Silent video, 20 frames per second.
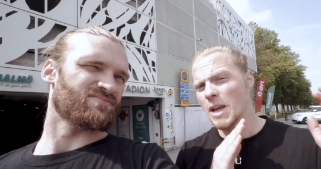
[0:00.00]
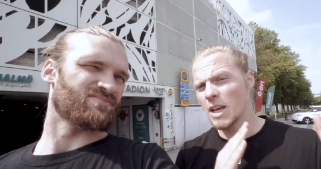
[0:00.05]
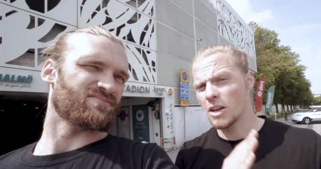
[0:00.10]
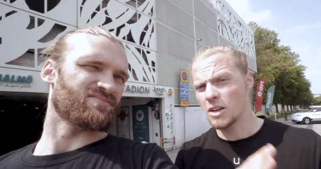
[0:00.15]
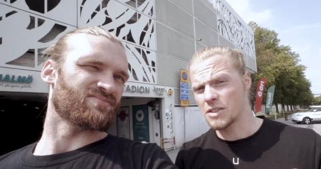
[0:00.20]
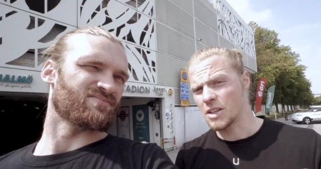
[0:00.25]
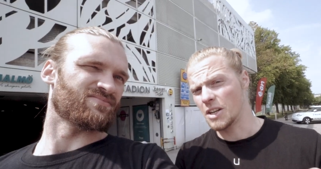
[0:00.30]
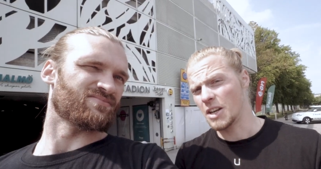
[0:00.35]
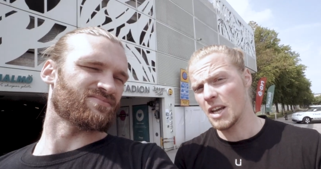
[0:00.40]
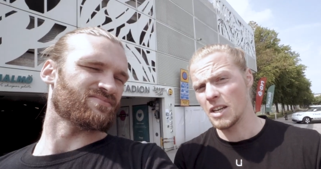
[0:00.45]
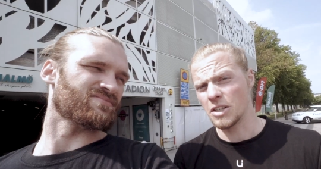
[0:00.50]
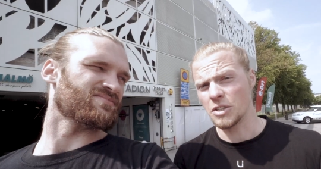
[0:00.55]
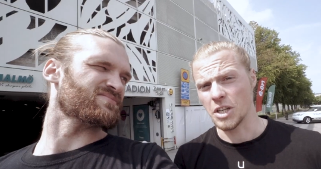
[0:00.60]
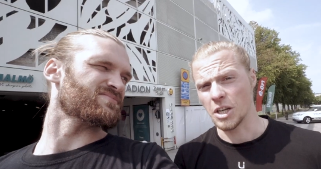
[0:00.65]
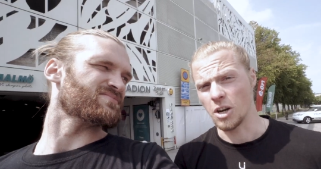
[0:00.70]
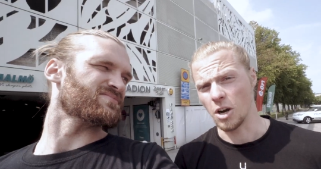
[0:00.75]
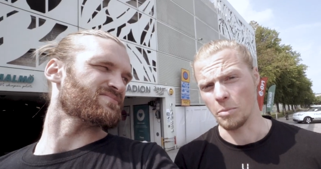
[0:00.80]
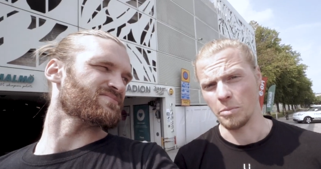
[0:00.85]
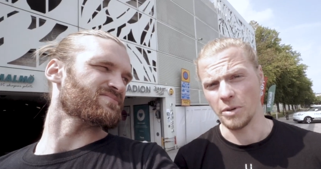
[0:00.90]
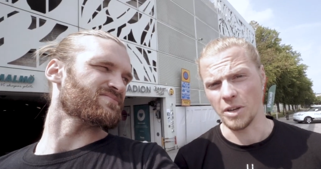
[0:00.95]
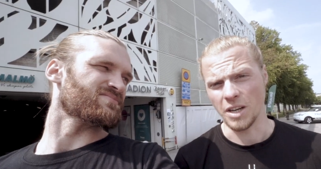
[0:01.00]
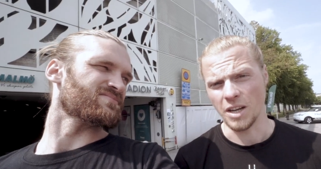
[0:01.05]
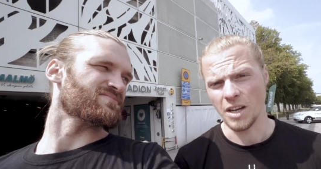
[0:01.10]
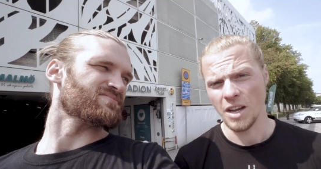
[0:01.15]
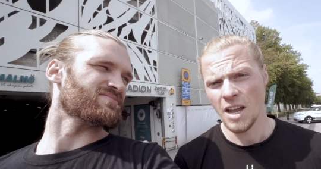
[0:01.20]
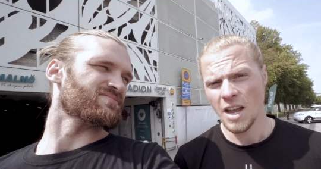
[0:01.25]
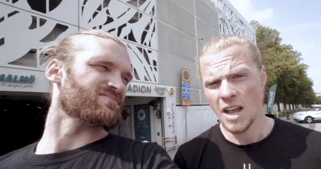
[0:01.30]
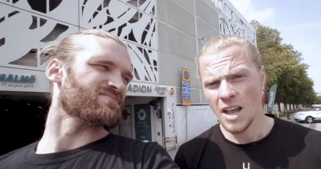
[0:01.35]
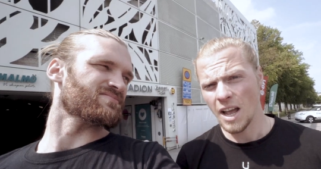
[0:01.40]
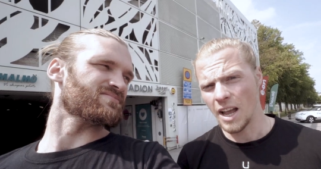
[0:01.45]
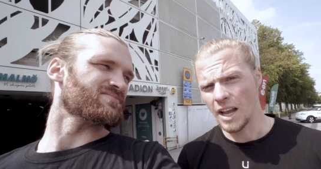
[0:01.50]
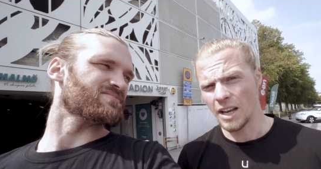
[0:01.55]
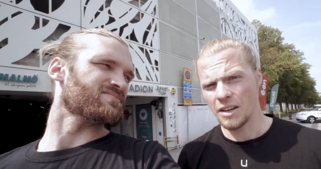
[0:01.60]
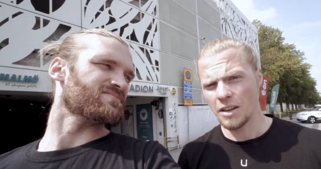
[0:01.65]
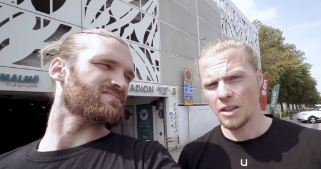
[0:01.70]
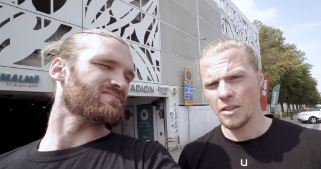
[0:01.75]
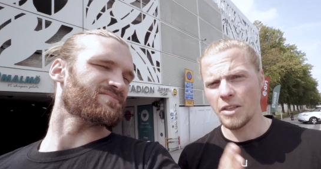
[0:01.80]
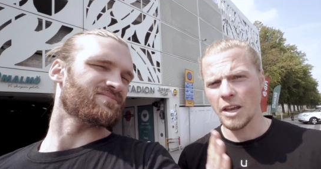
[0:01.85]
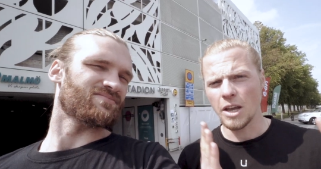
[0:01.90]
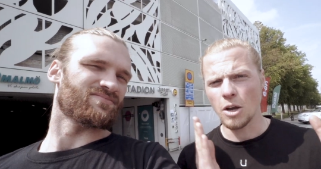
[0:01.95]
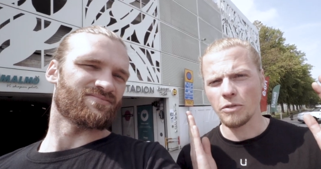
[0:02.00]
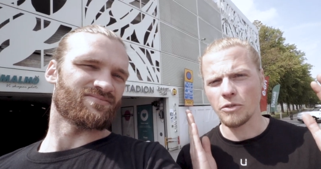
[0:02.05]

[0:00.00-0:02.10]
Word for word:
Speaker 1: E.ON is an energy company and they of